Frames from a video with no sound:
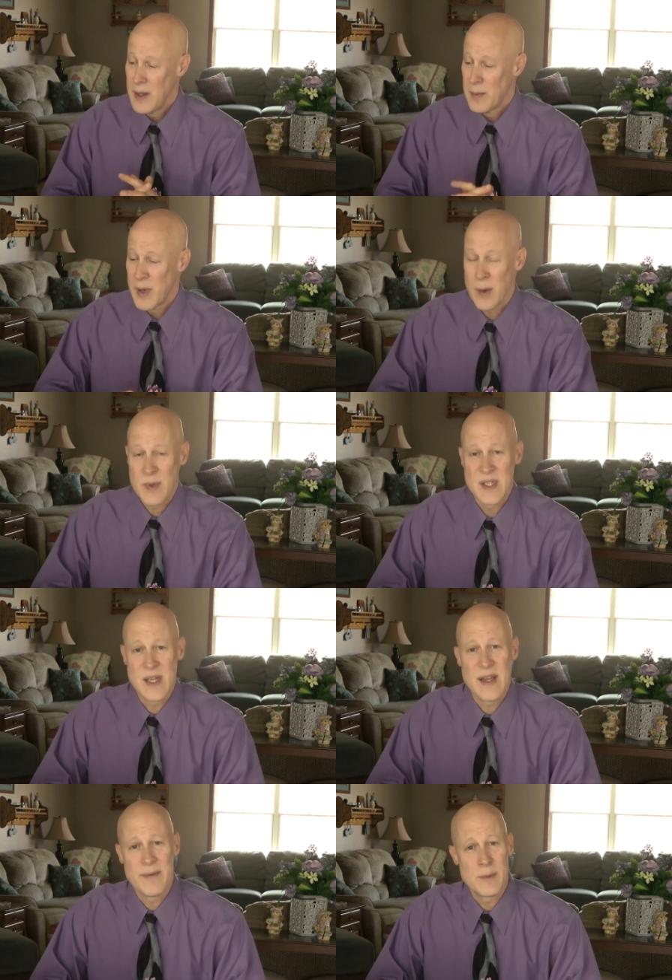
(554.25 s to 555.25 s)
but we see
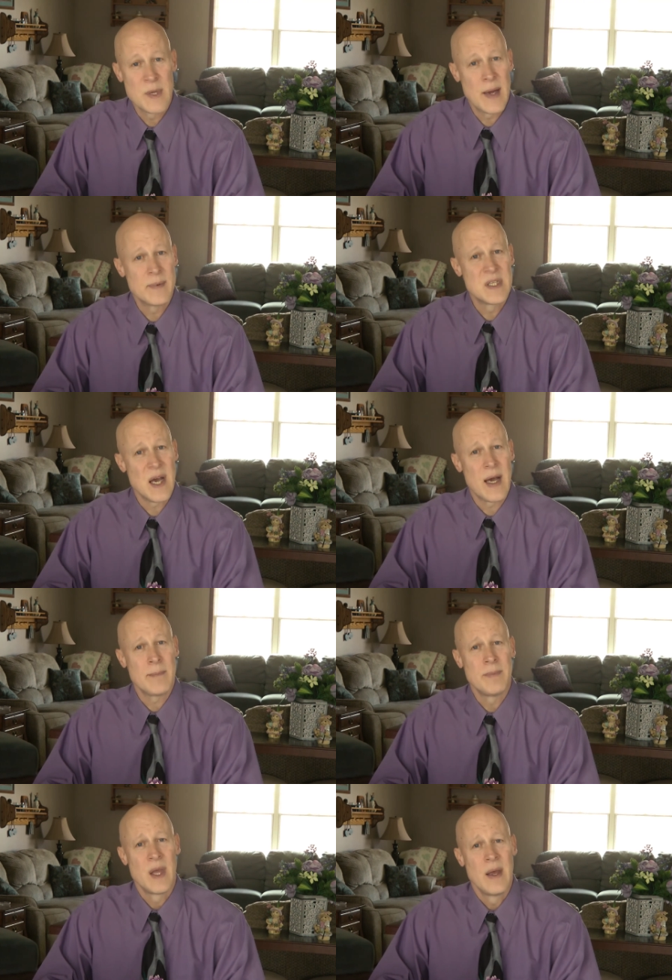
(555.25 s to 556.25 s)
that from time to time
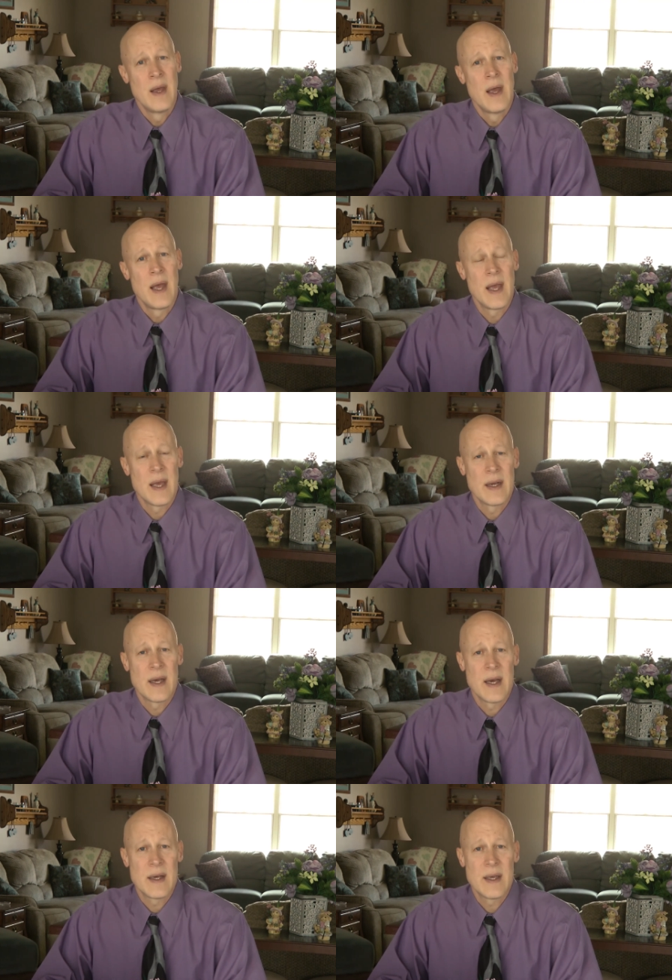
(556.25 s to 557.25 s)
and
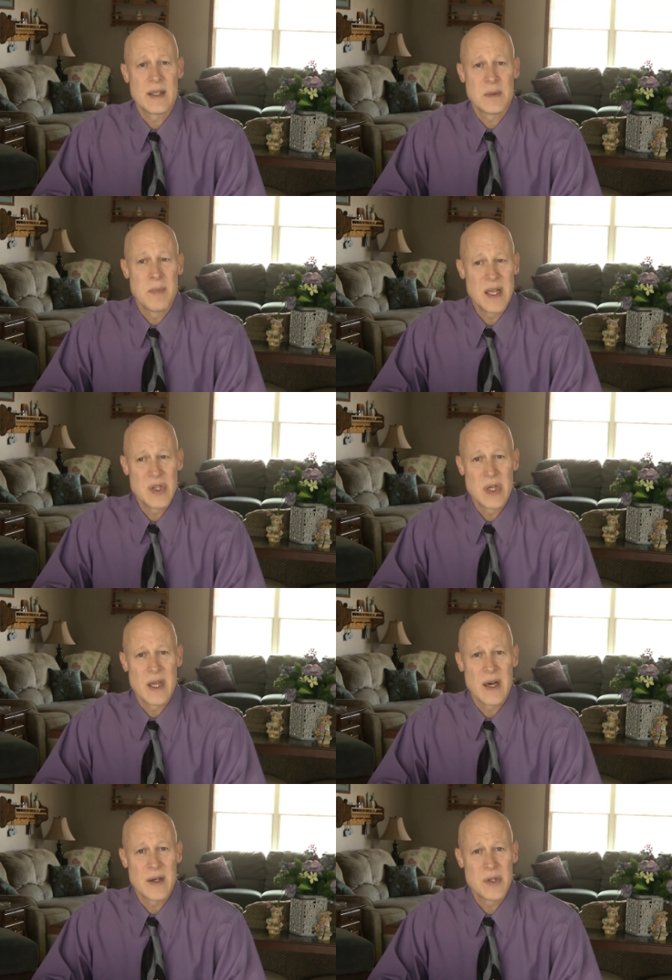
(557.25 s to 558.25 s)
uh, it's mentioned
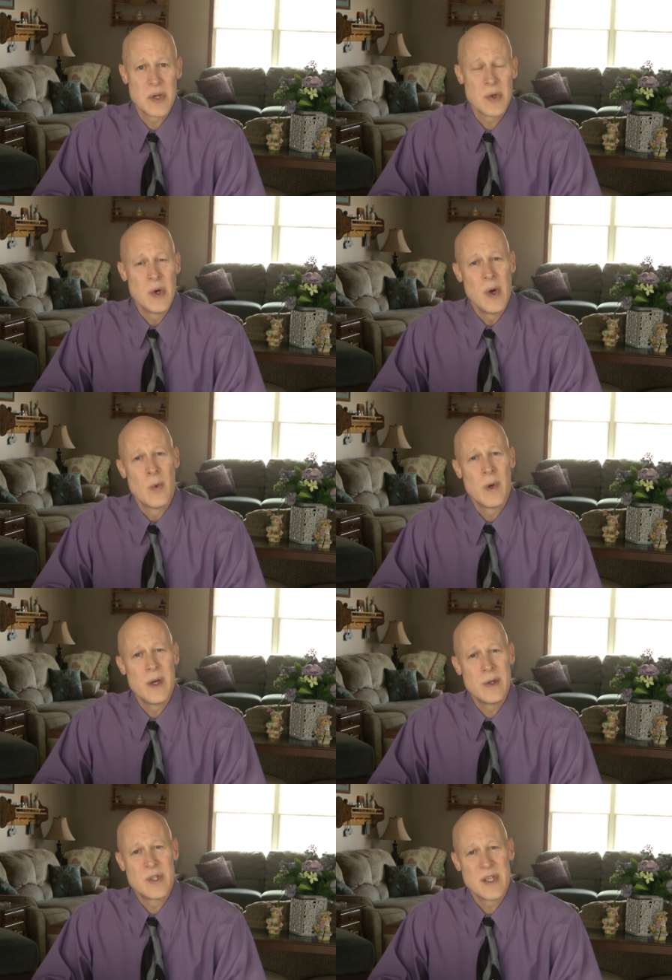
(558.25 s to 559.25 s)
there. So we
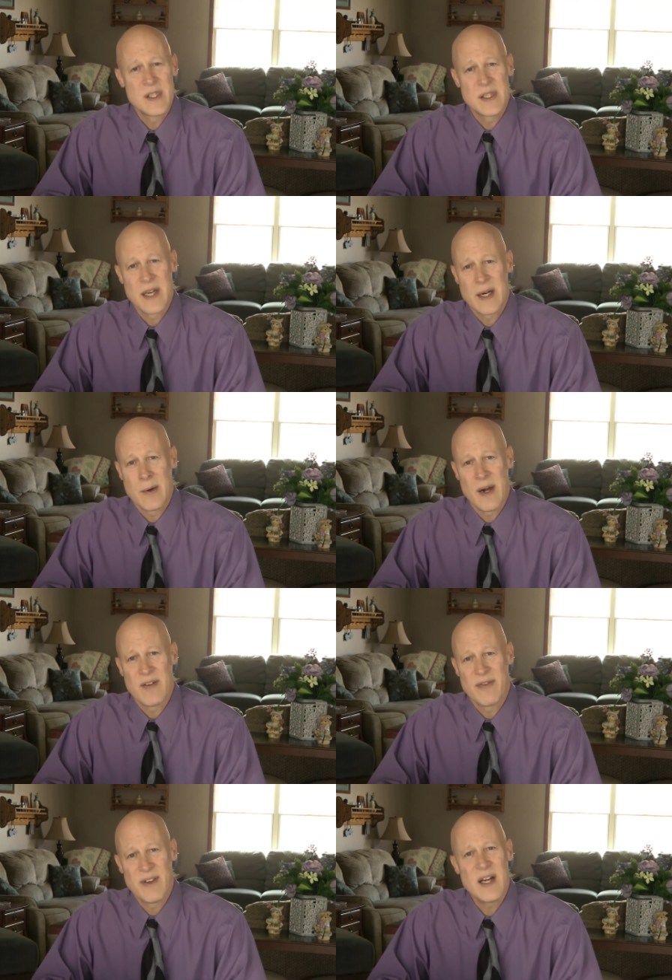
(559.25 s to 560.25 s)
knew Jesus had a great
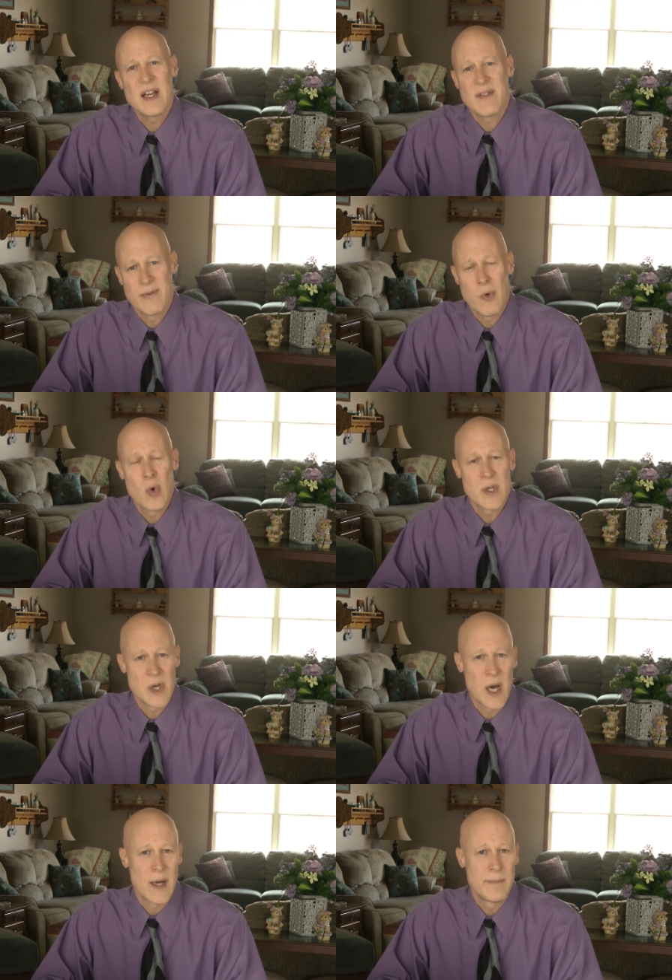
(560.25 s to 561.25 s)
affinity for
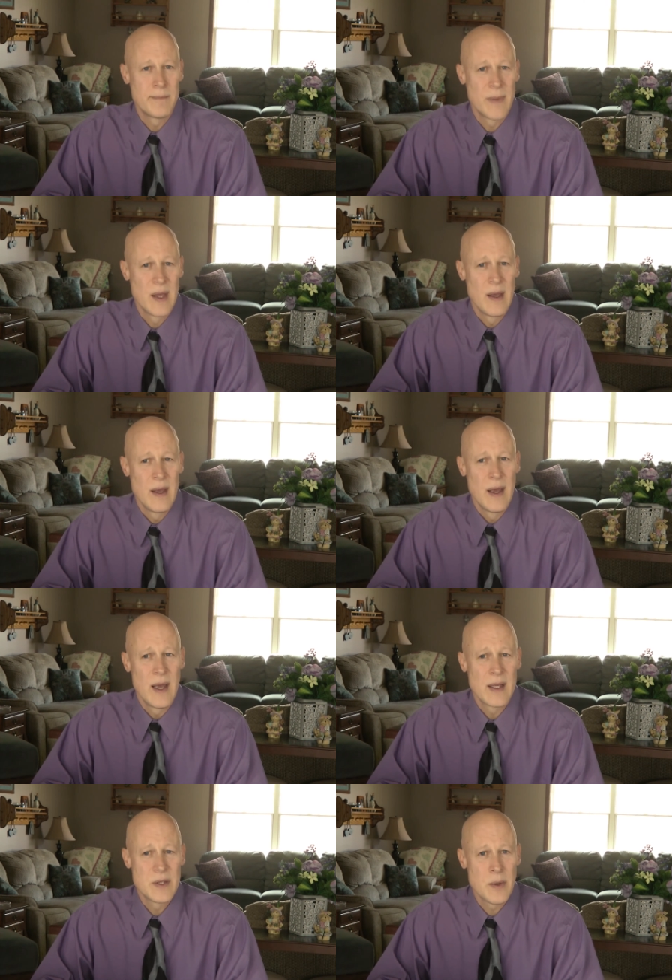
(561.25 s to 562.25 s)
John.
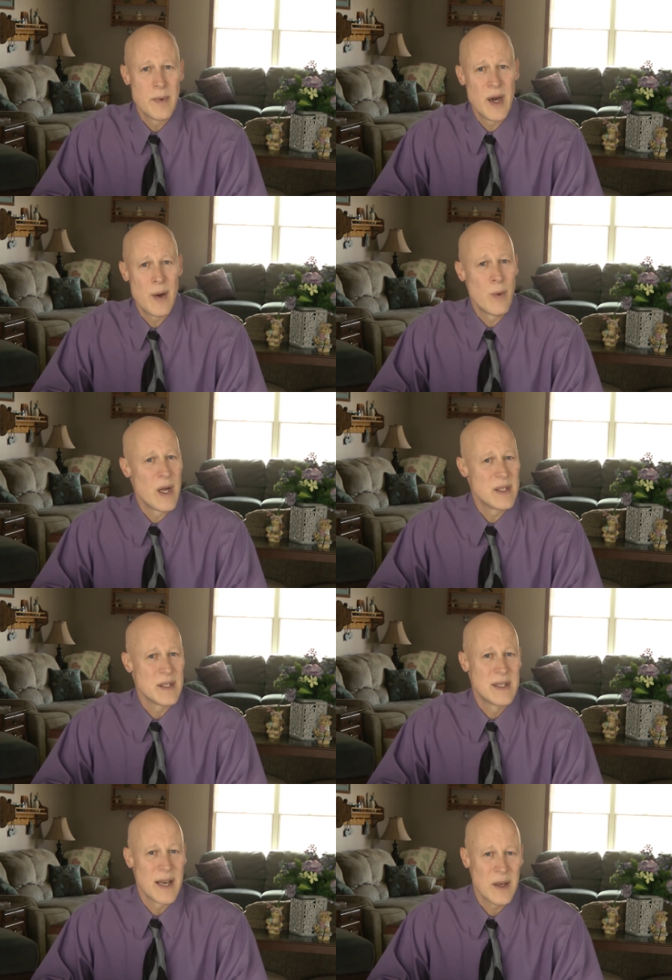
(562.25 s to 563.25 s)
And so Mary runs
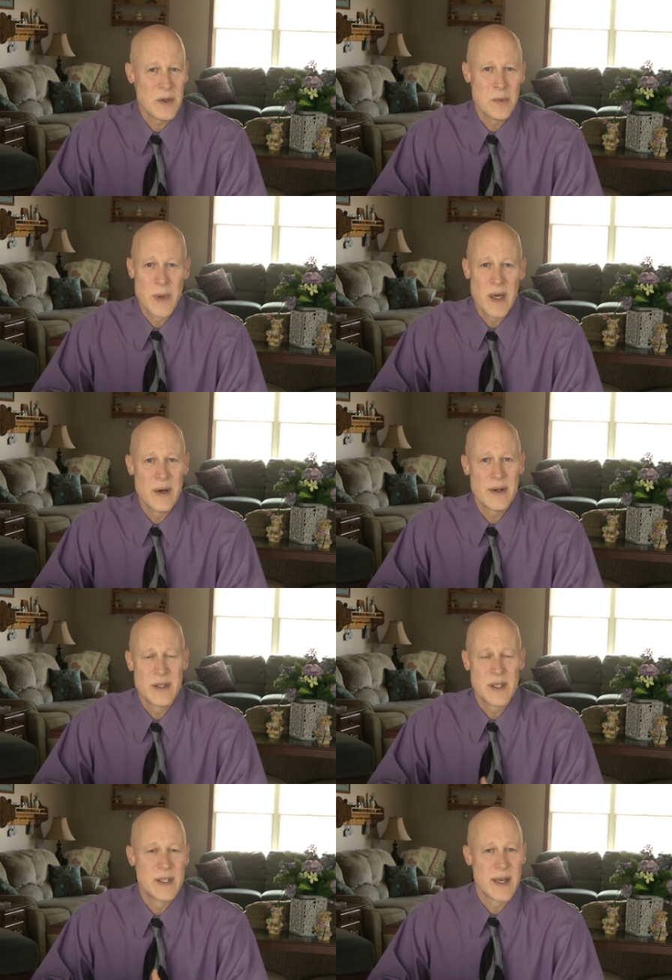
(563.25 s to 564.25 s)
and tells Peter,
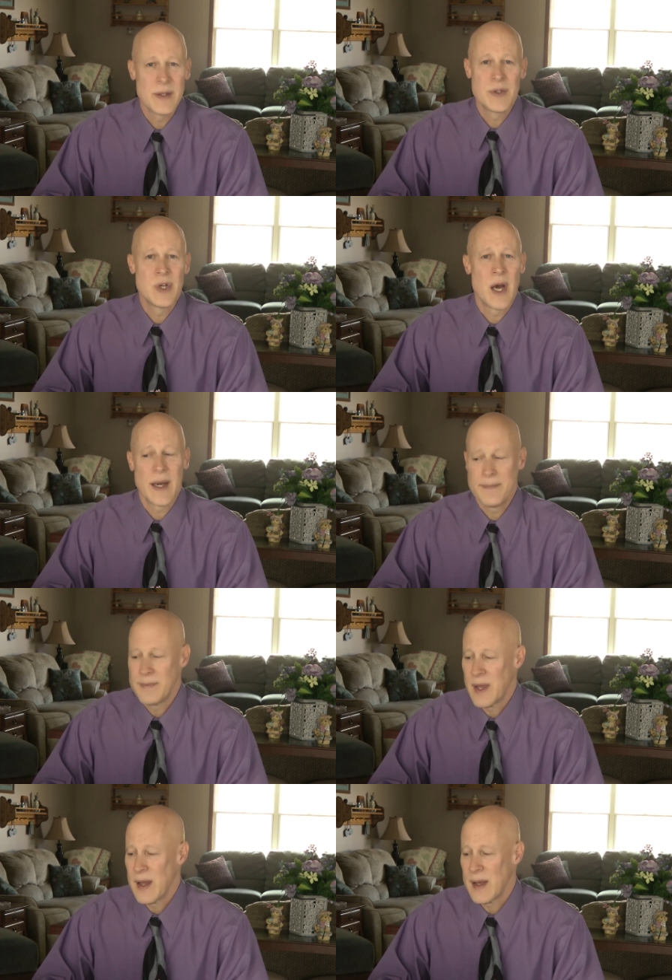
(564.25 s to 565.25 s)
she tells John,
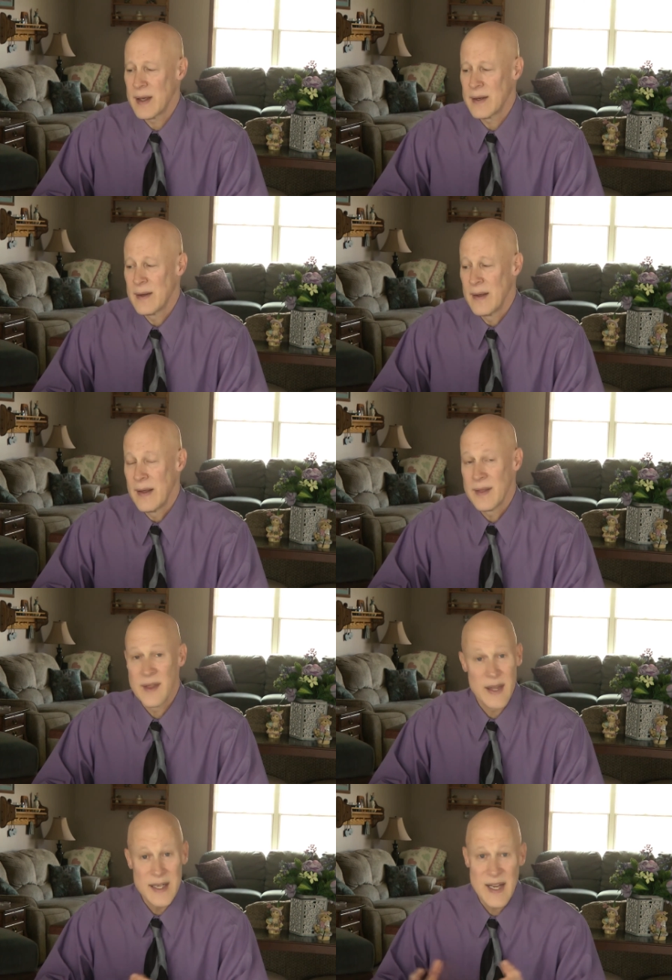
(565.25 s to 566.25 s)
and
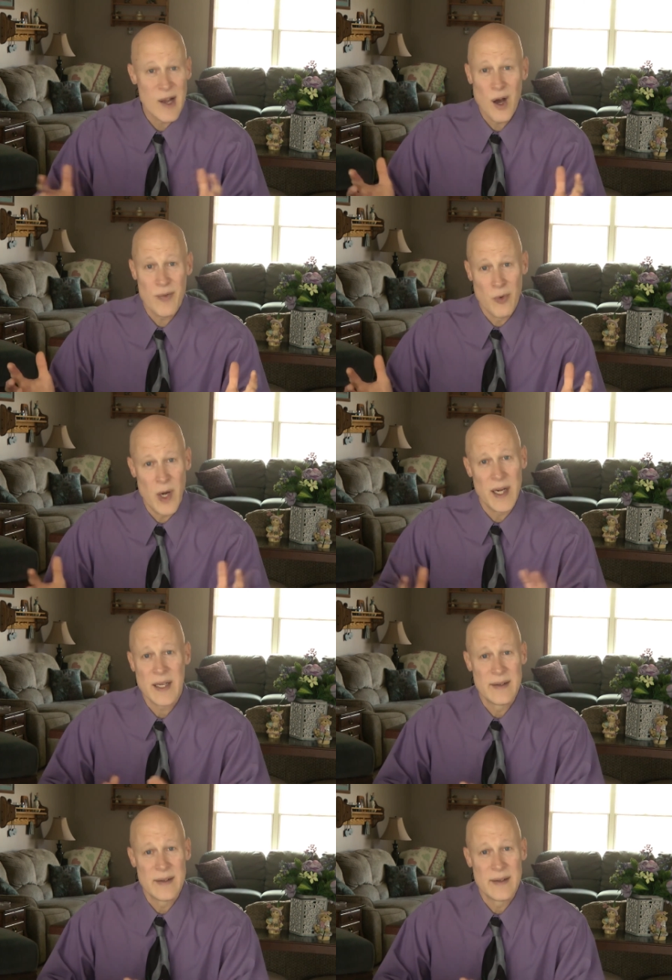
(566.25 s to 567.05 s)
then they take off running.